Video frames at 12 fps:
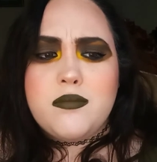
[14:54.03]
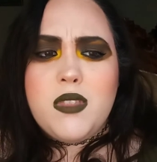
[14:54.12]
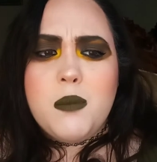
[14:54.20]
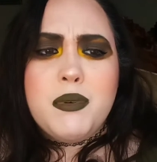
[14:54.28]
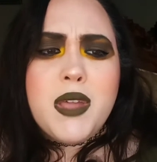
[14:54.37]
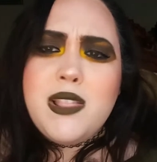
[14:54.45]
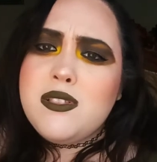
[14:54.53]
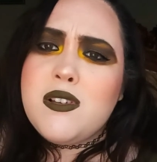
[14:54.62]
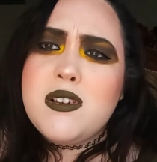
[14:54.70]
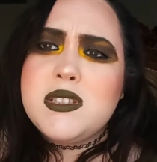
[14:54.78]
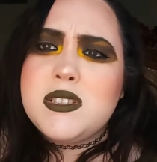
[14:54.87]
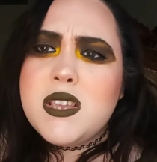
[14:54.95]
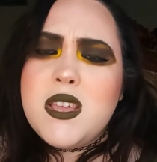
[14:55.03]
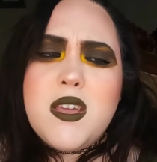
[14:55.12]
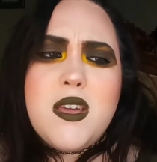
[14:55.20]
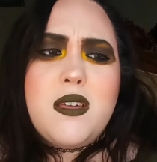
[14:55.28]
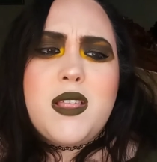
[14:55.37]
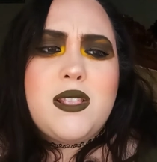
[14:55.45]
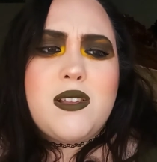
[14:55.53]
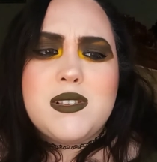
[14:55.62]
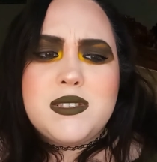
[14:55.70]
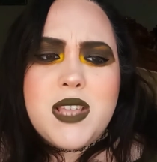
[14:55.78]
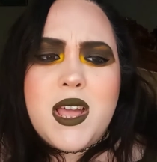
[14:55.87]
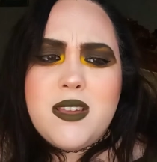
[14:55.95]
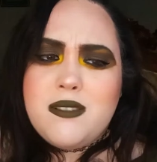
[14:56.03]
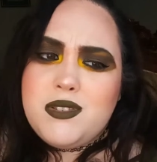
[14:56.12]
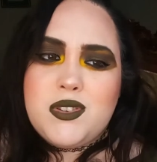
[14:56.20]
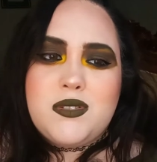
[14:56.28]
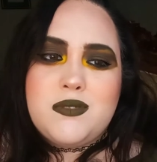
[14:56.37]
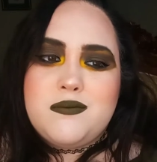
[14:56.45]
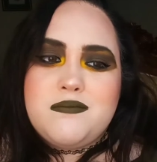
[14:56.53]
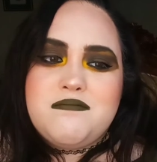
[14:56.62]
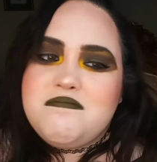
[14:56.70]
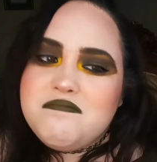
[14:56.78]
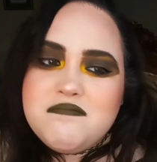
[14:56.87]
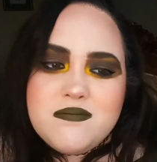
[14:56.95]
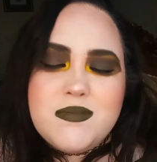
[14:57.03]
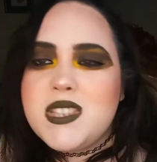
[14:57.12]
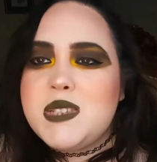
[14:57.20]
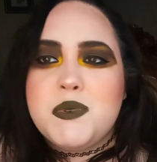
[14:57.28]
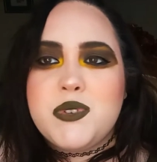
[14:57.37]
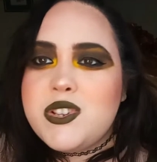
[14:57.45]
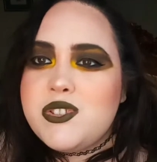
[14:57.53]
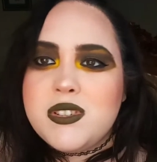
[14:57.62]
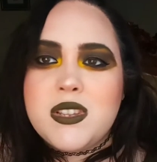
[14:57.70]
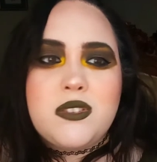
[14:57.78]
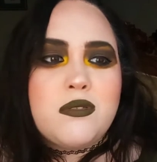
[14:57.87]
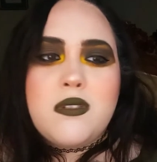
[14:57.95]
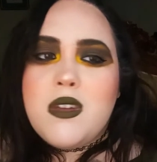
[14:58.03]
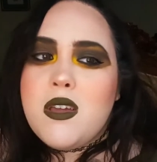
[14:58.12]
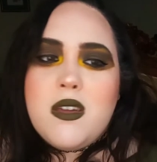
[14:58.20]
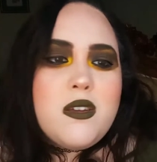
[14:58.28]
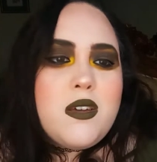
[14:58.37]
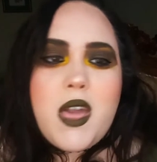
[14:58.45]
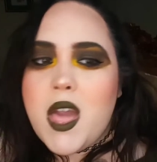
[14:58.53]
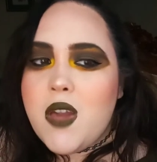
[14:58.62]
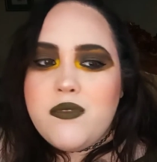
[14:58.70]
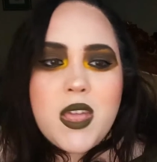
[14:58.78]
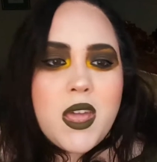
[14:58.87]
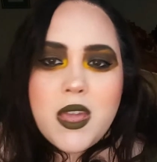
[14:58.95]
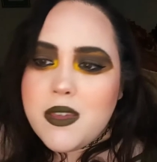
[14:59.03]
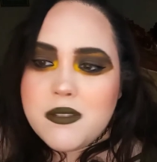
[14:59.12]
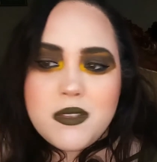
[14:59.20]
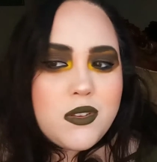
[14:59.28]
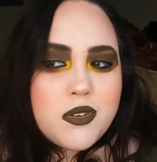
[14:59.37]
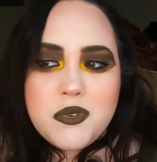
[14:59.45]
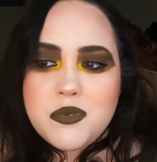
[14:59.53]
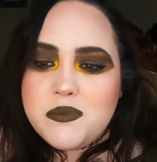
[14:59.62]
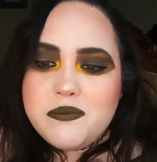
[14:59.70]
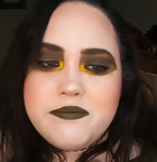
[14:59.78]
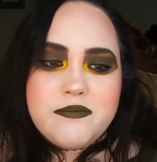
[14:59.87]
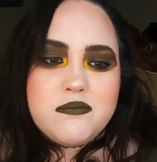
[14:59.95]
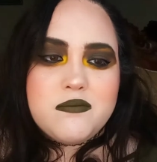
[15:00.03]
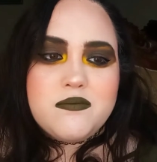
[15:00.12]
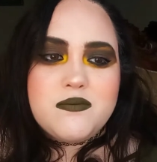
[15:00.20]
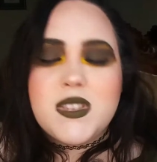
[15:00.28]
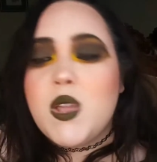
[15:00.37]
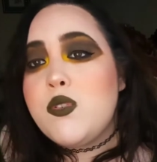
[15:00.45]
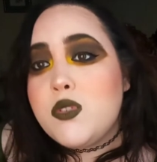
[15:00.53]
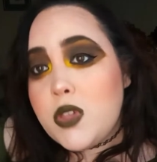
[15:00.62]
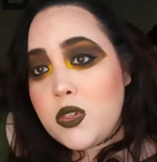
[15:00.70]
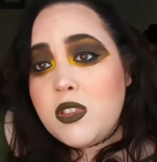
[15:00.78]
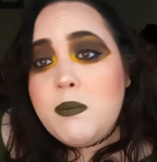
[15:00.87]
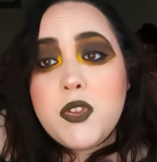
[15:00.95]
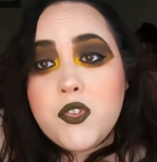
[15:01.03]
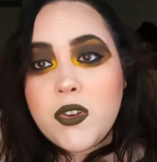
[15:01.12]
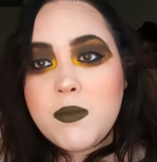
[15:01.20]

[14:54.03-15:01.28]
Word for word: but i lost i lost that you know inspiration i don't have that you know that was a, it used to be a dream